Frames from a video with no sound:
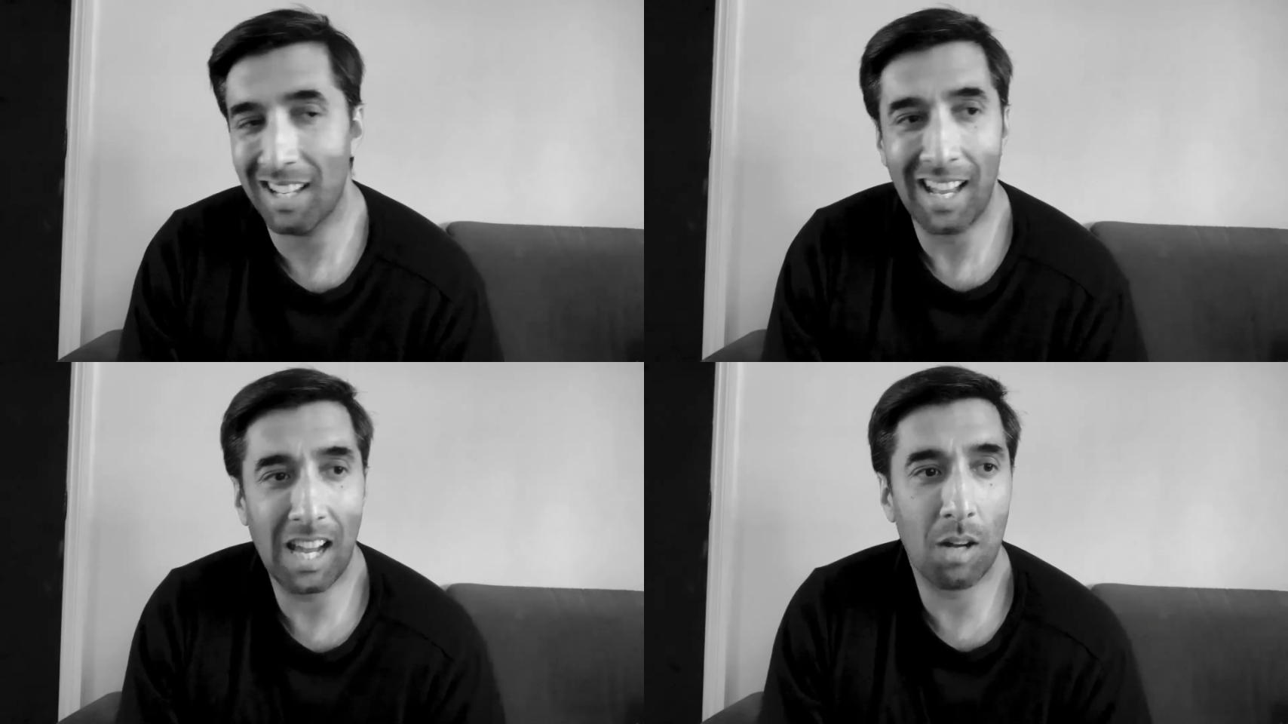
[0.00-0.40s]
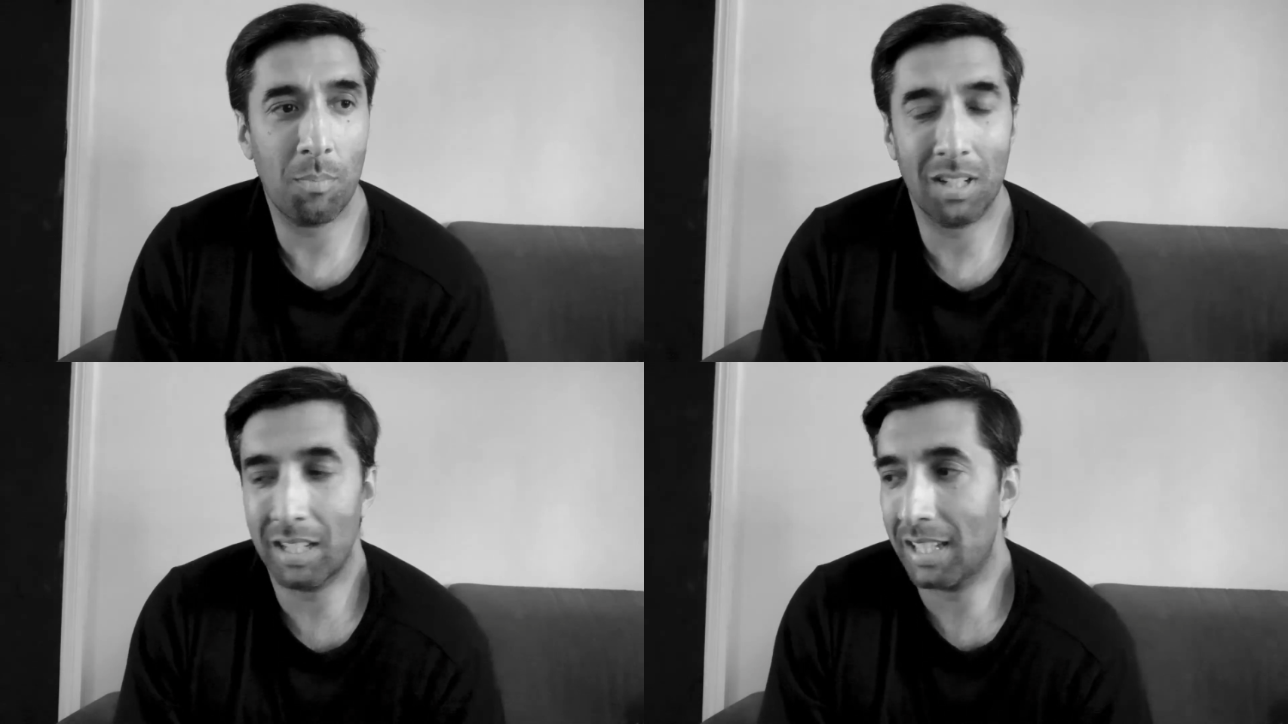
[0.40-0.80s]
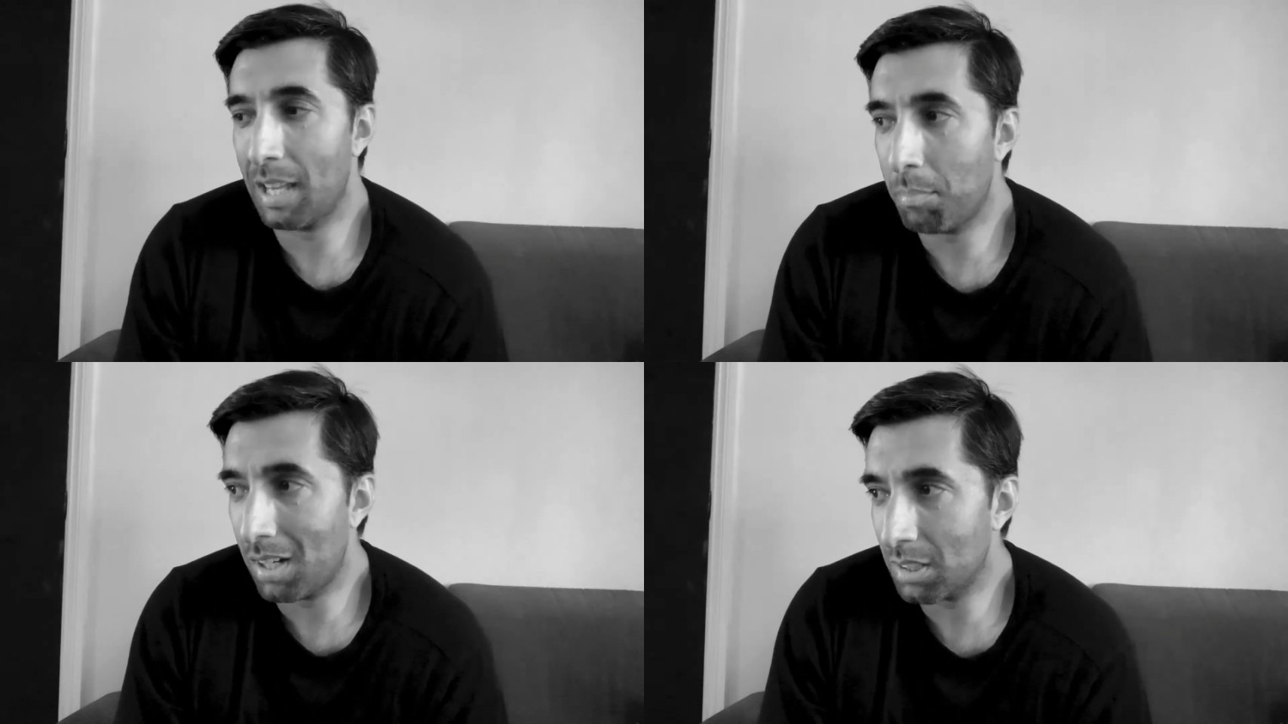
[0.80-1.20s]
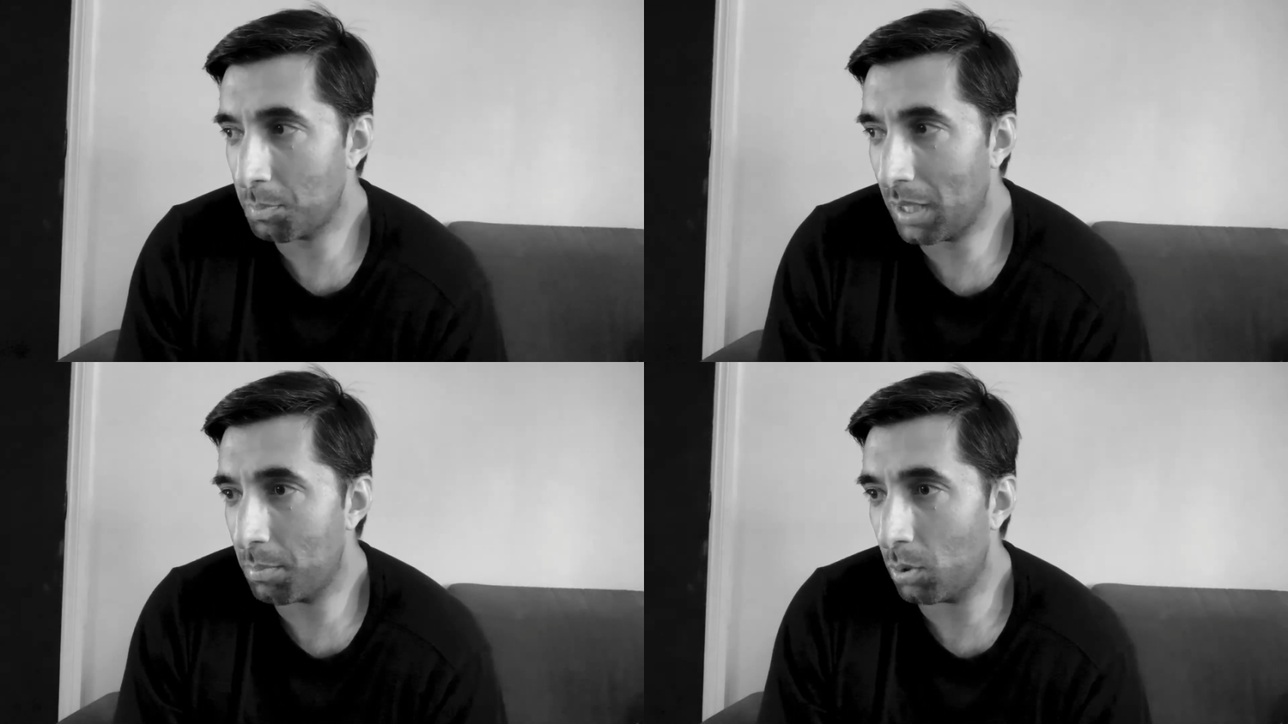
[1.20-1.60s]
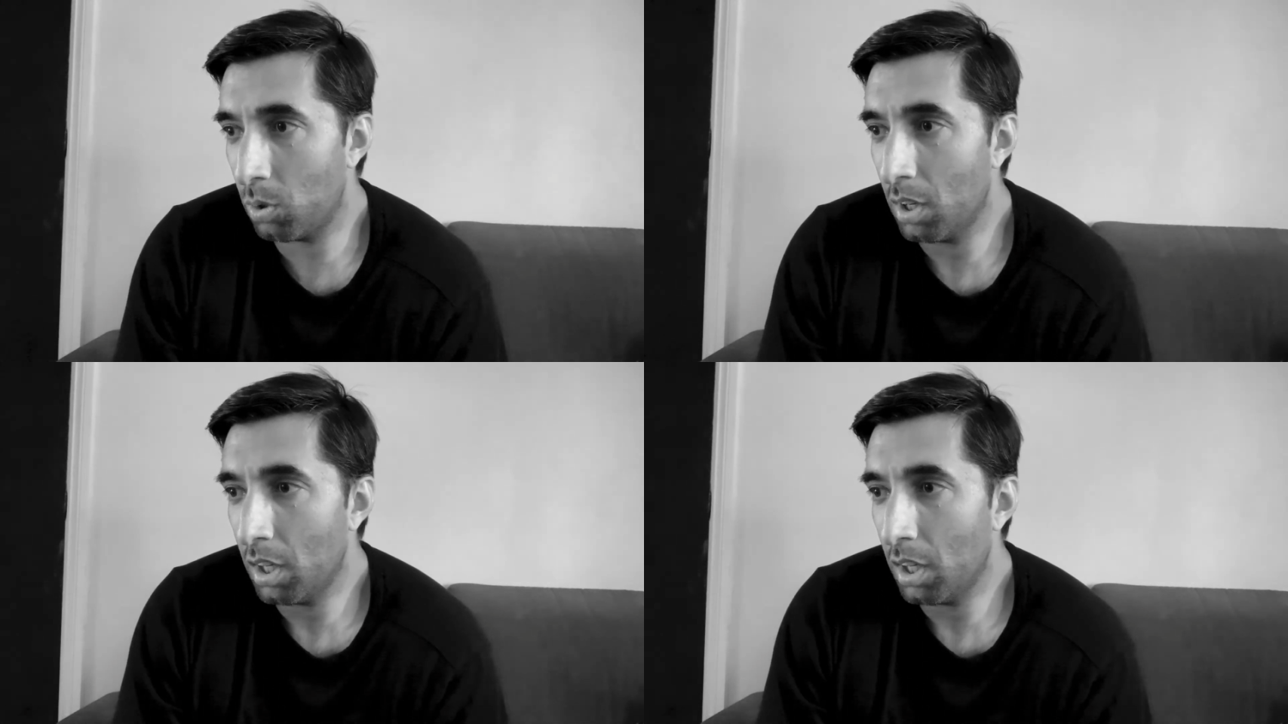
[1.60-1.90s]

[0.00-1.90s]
how am I going to get past people?